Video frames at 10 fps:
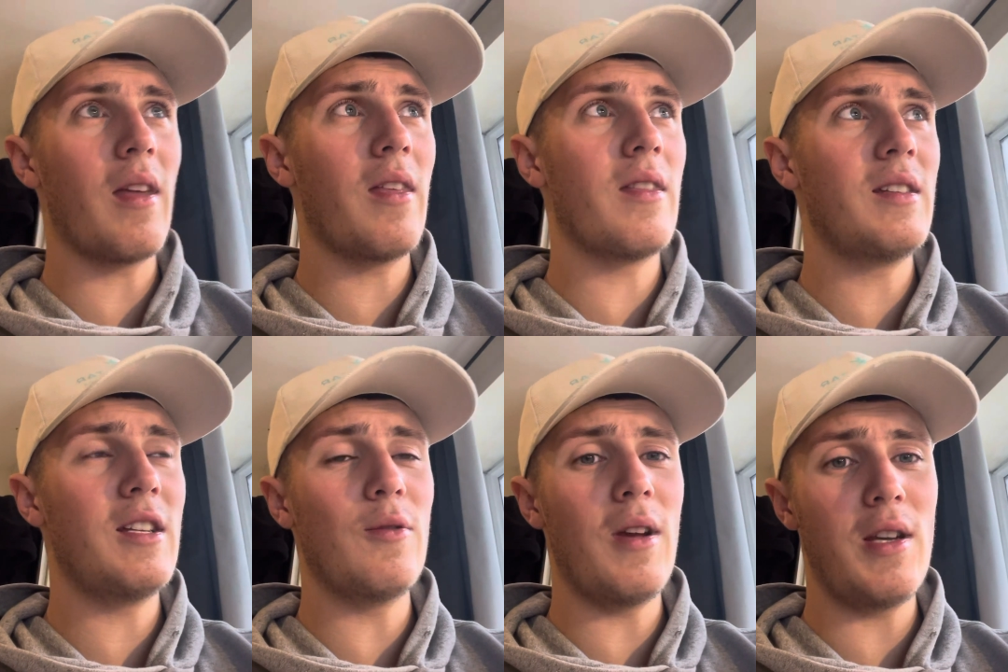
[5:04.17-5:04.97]
than the
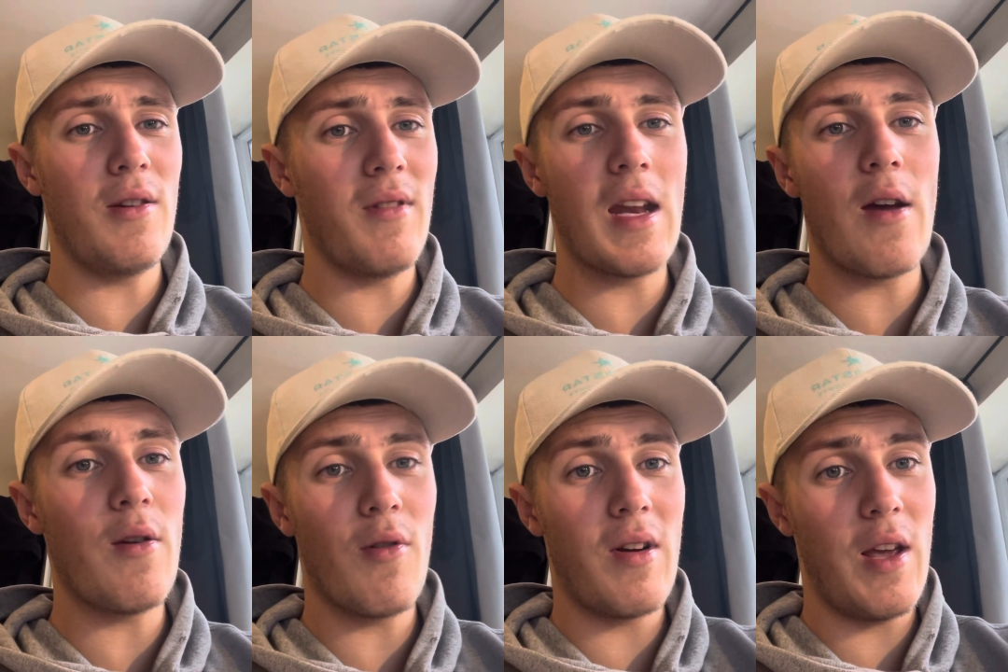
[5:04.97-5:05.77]
situation you're in now,
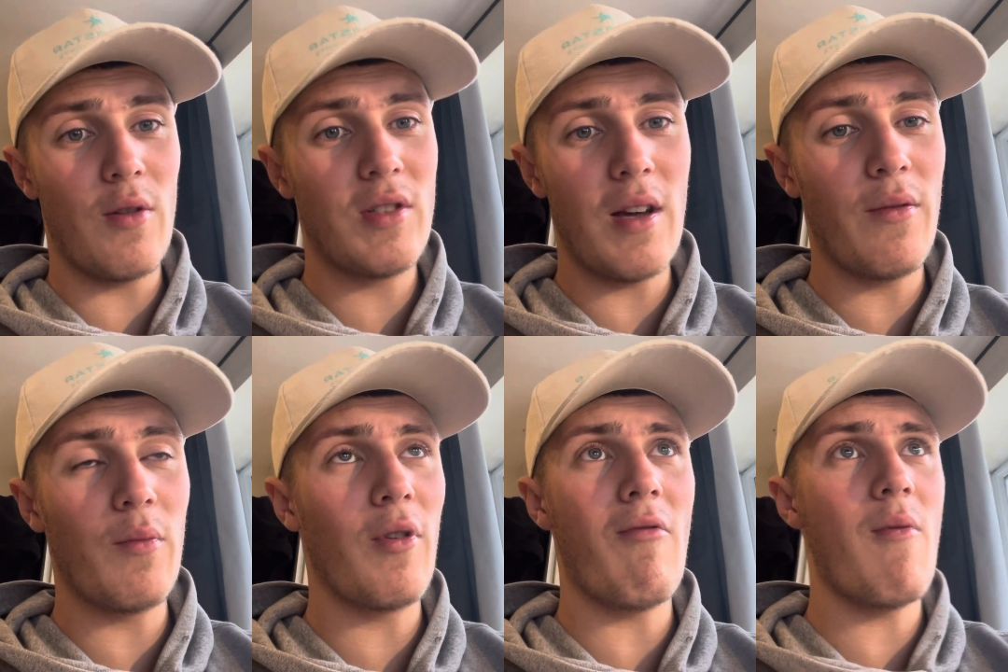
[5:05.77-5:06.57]
you're already on
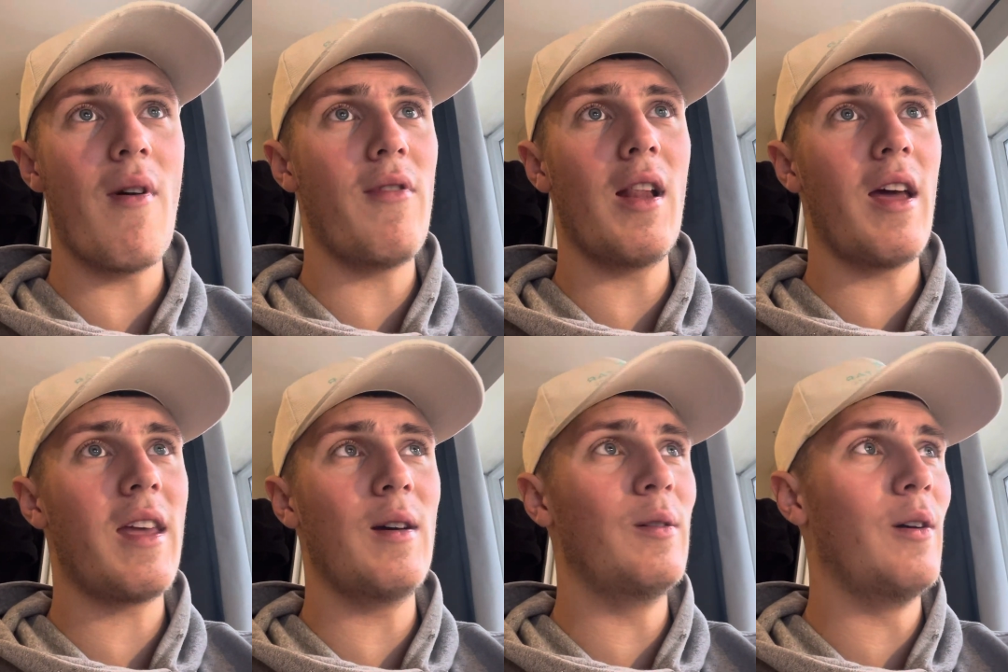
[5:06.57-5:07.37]
self-improvement, whether you
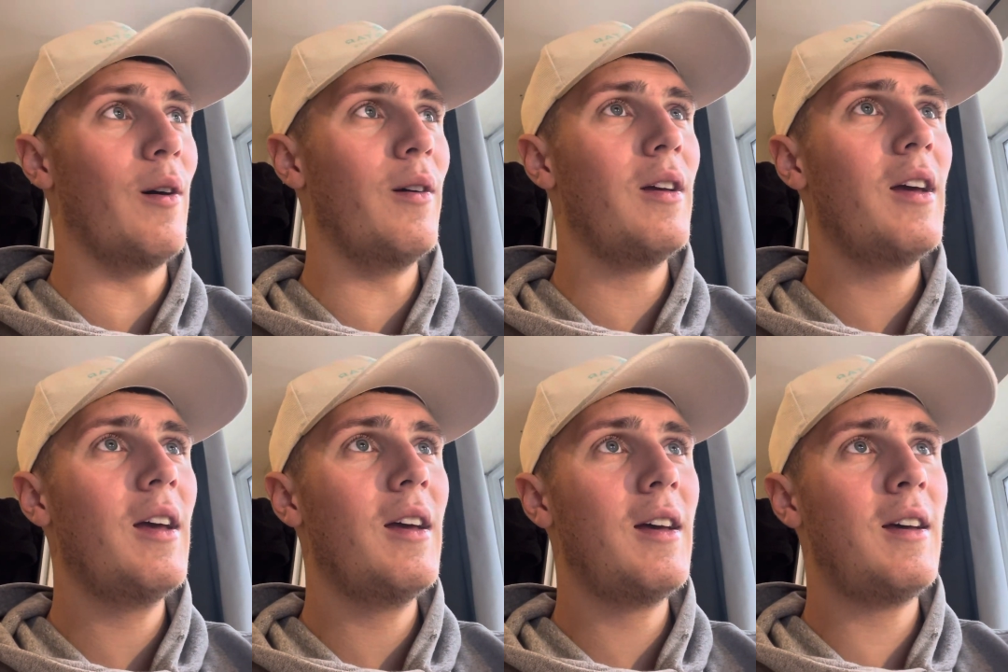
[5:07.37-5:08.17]
like it or not.
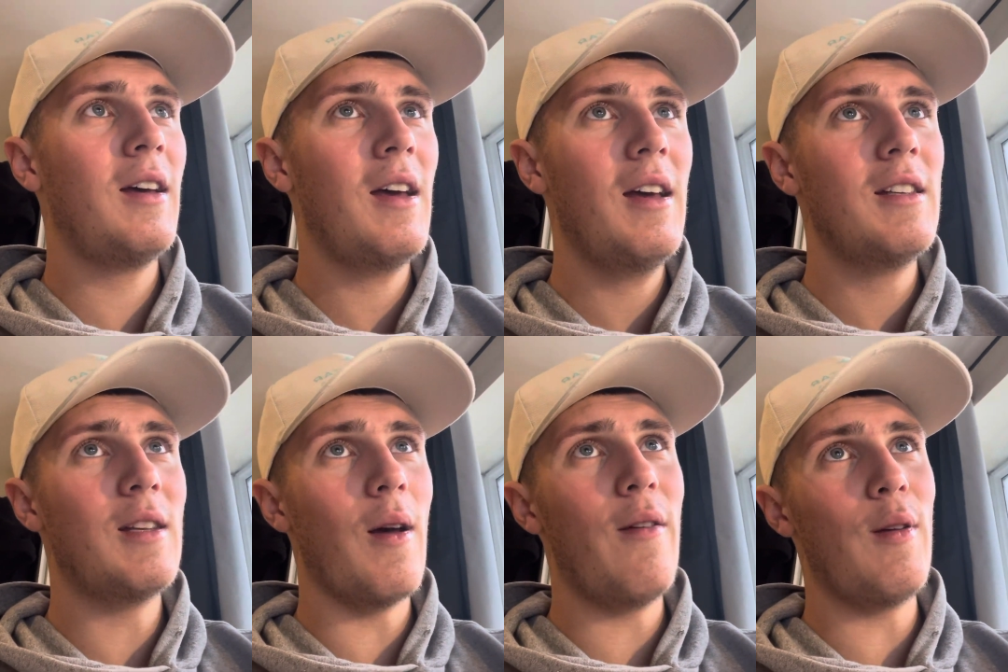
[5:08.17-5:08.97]

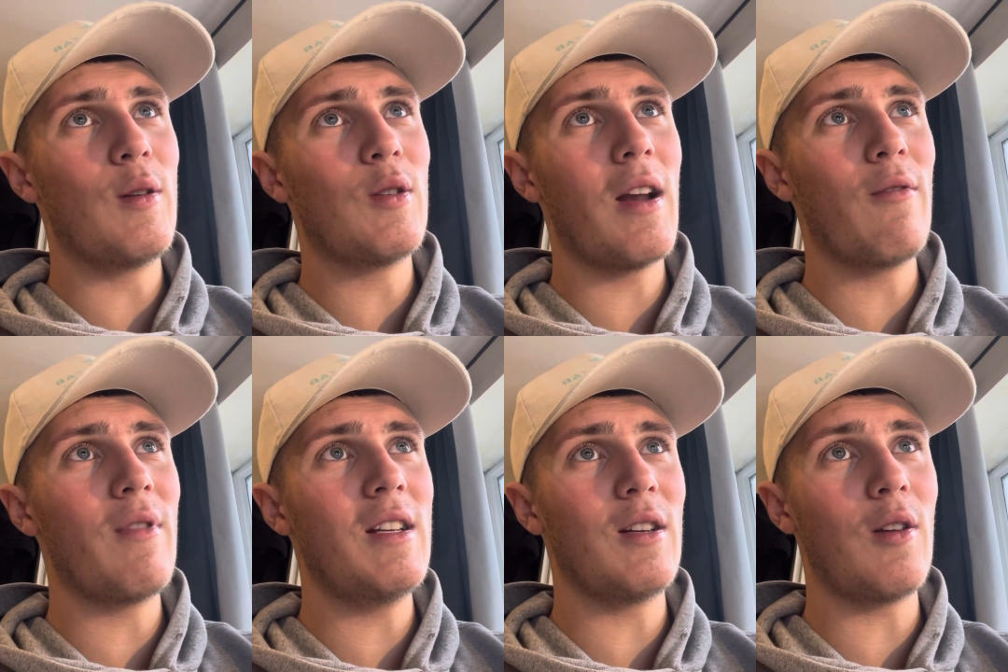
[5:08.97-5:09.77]
So if you're trying to
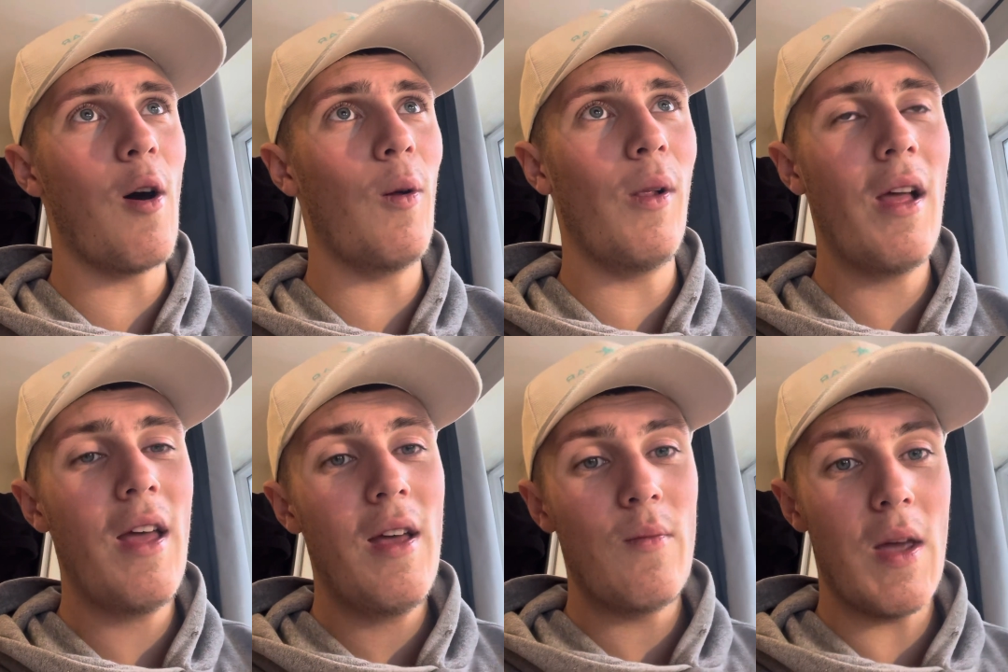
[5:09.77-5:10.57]
reach a goal,
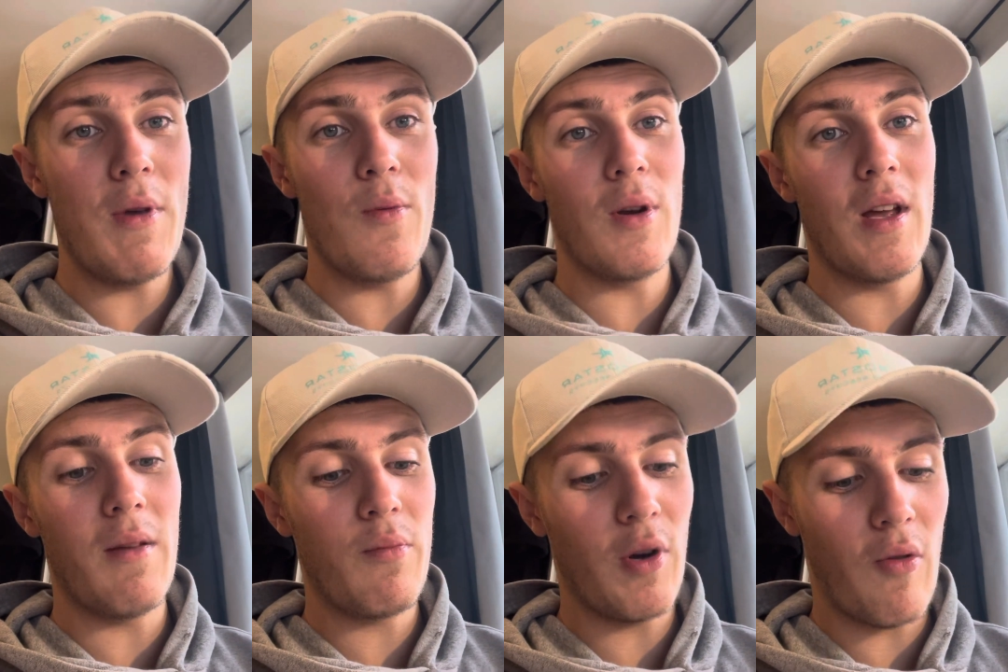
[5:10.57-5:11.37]
maybe you want
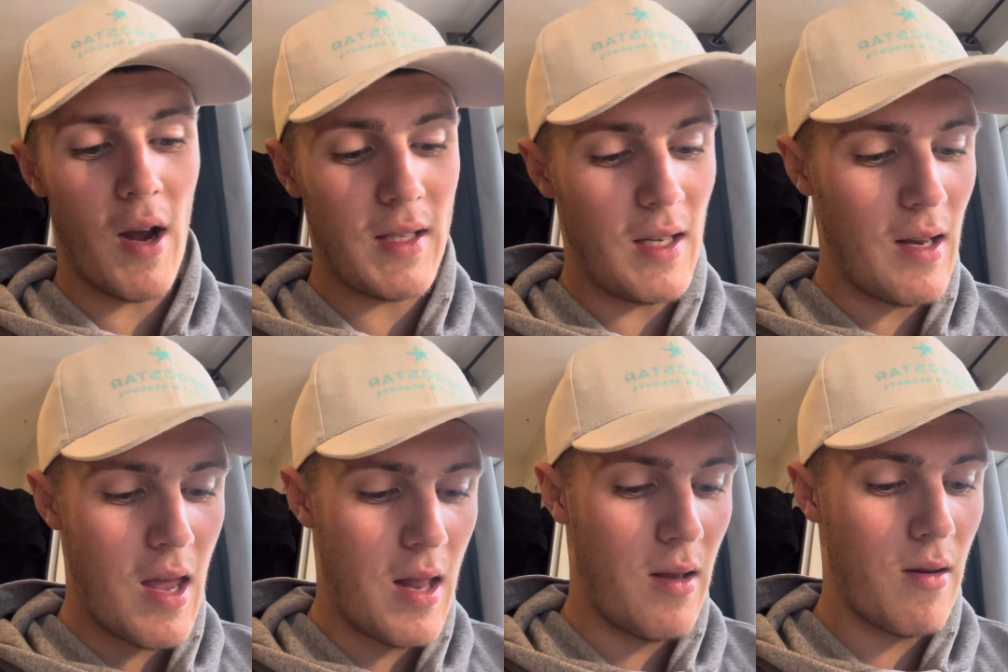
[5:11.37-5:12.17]
to progress
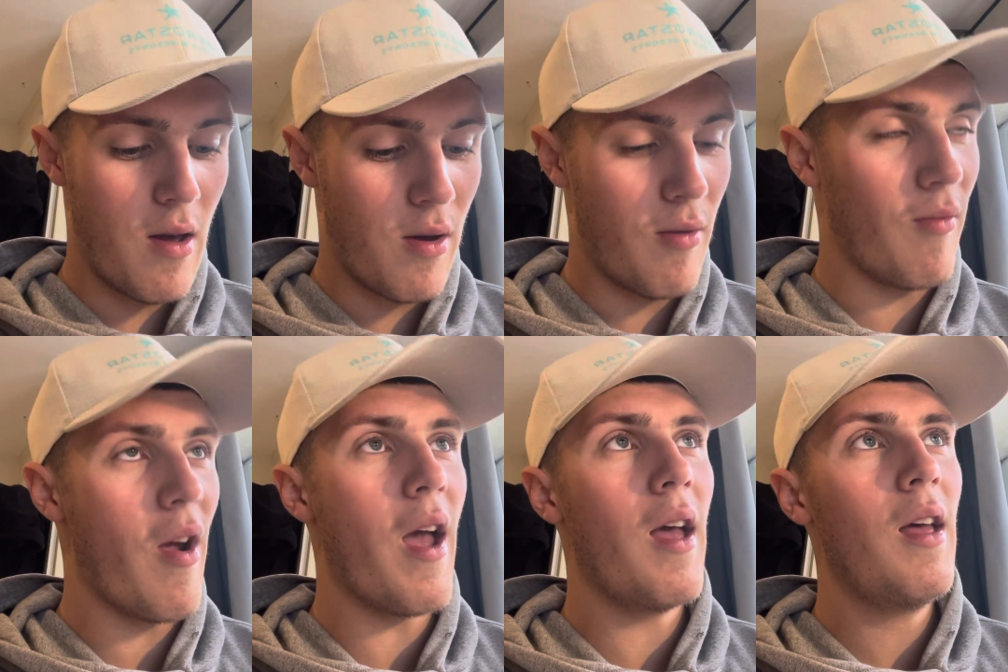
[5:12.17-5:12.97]
in a
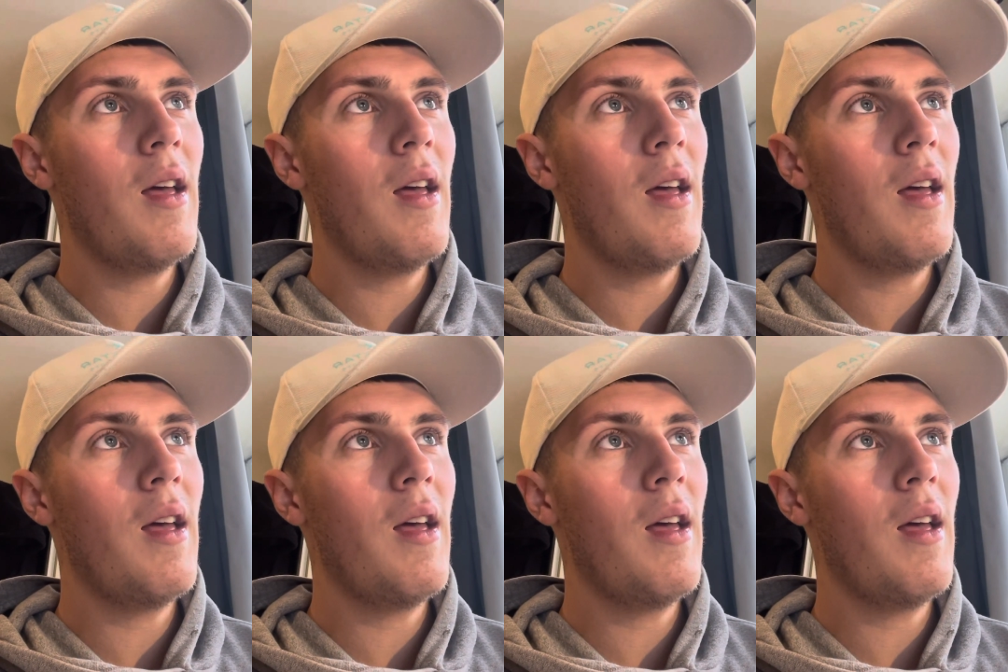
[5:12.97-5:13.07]
career,